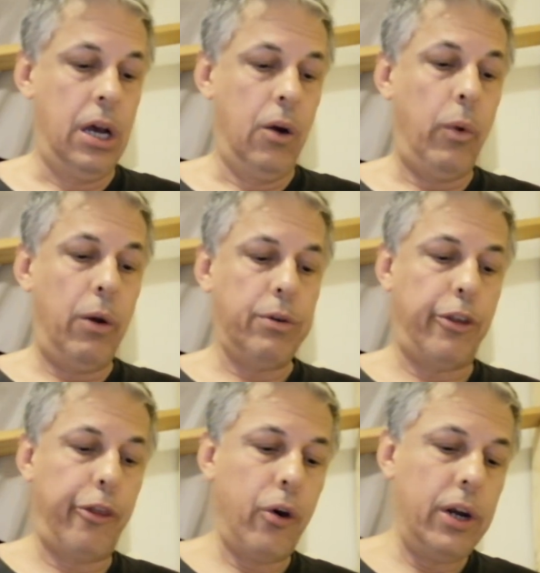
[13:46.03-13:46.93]
When it was
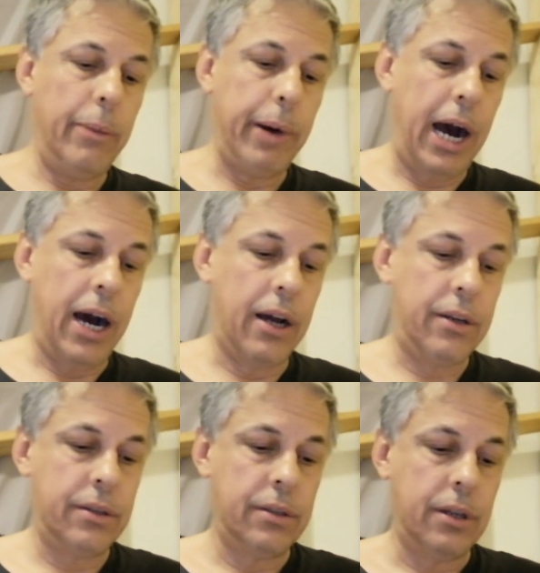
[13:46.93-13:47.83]
30 baht,
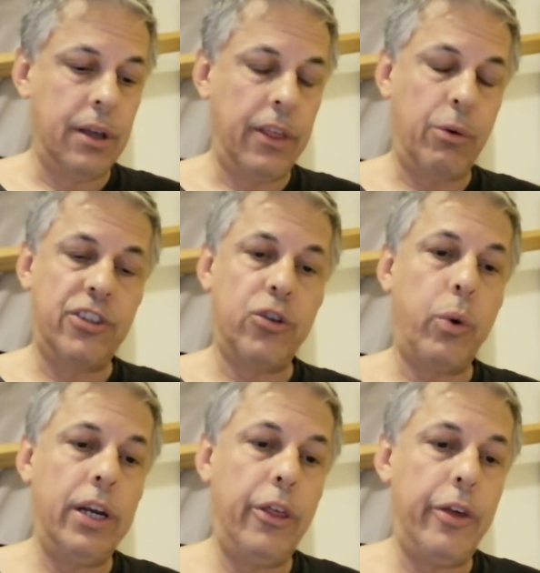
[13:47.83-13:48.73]
that was
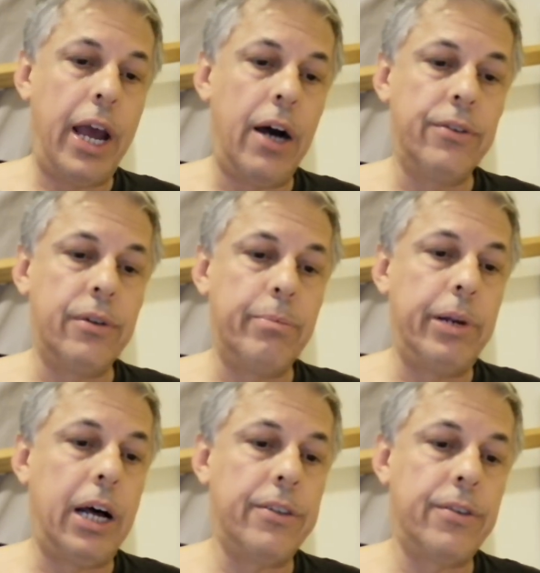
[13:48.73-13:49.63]
20,000
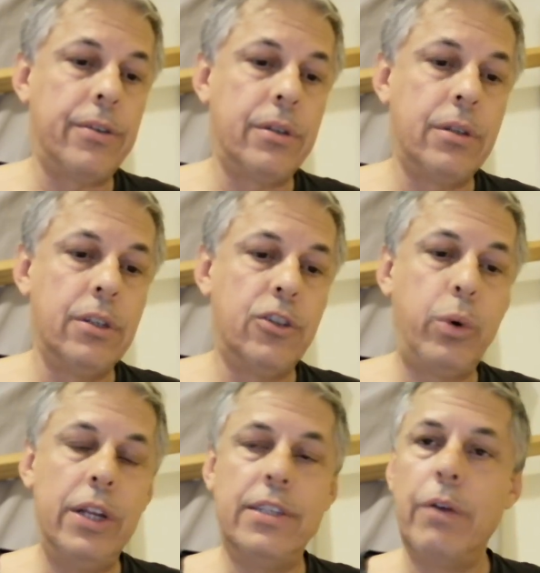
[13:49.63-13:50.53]
plus
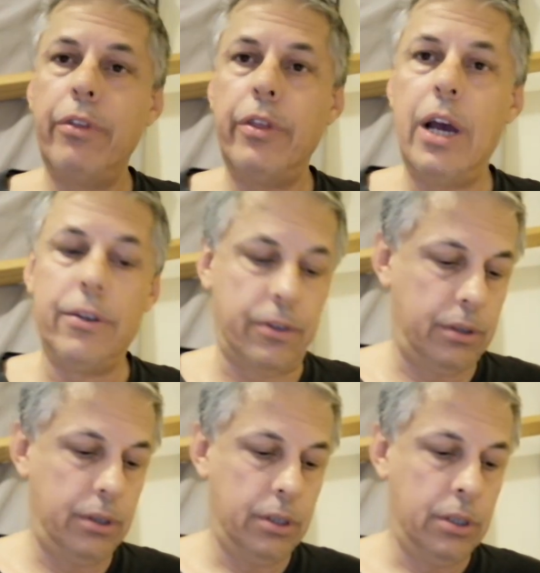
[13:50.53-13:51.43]

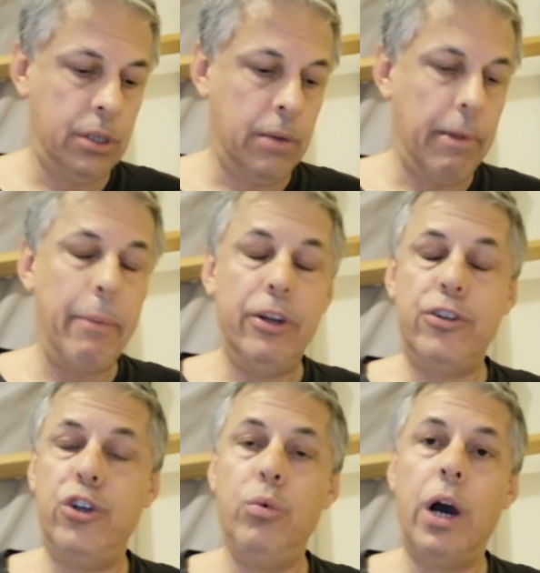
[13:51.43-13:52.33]
27,000, maybe
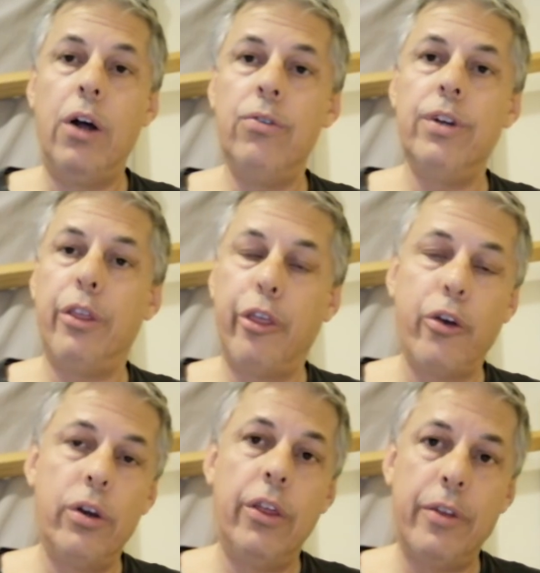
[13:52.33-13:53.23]

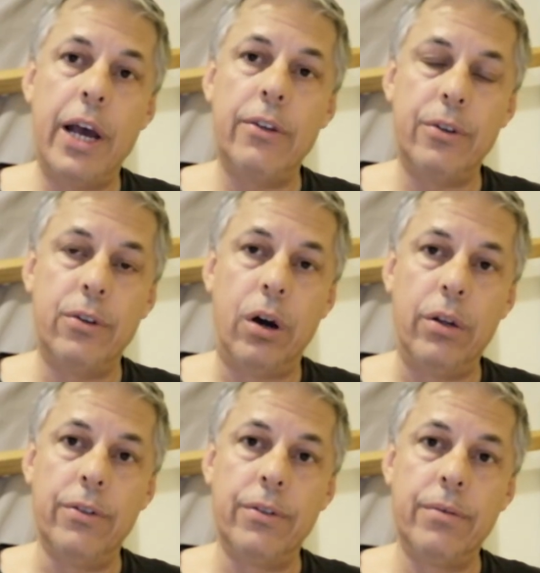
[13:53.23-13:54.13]

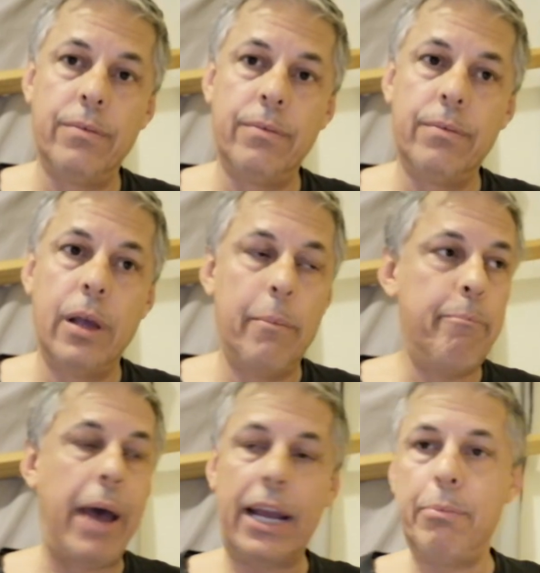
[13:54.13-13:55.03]
$230,000
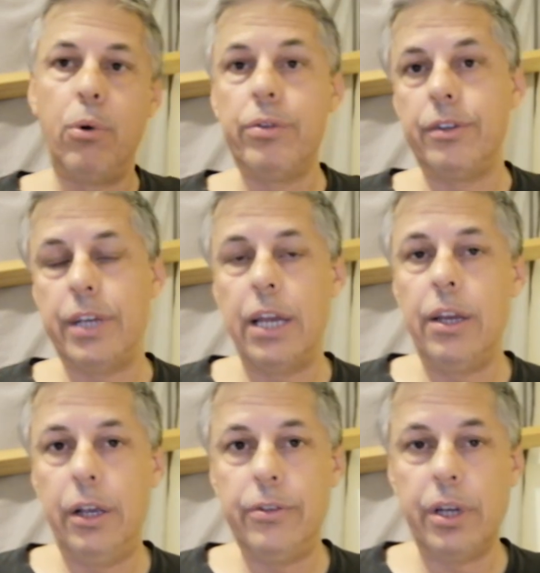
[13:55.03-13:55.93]
back more than 10
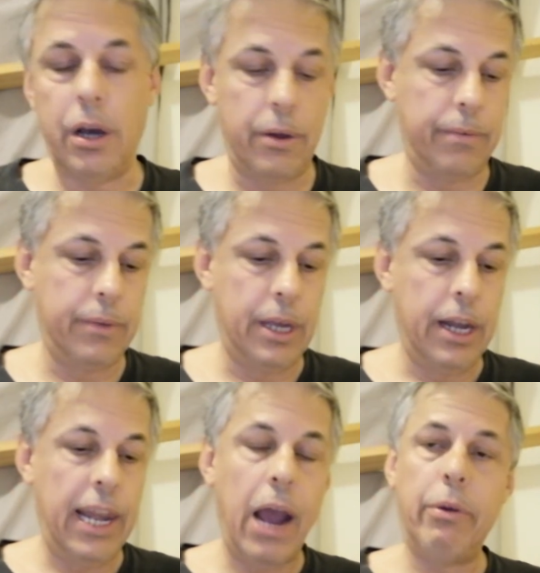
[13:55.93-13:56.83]
years ago.
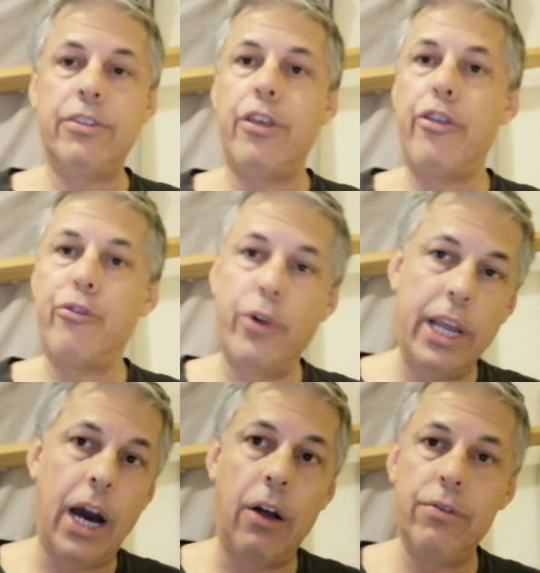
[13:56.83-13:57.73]
Now it's
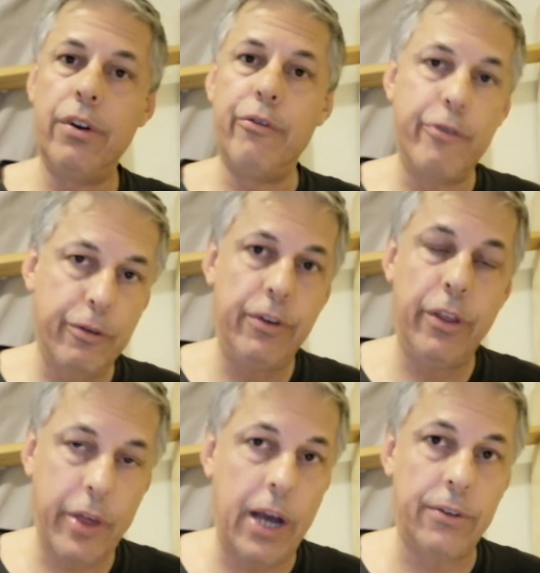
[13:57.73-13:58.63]

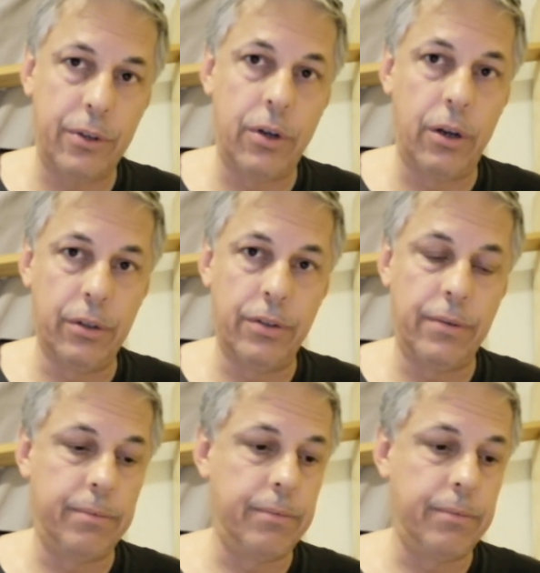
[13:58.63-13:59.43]
$350,000.